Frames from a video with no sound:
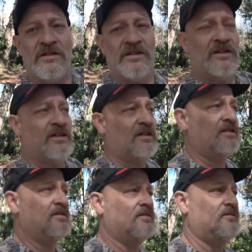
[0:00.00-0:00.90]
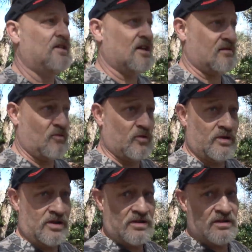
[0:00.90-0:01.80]
Uh, got some
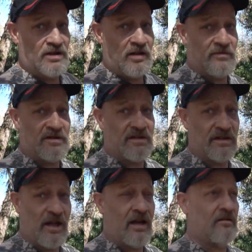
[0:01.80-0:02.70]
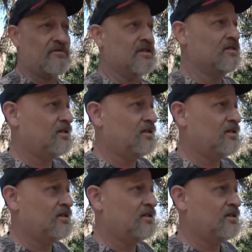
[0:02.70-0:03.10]
oranges, lemons, limes.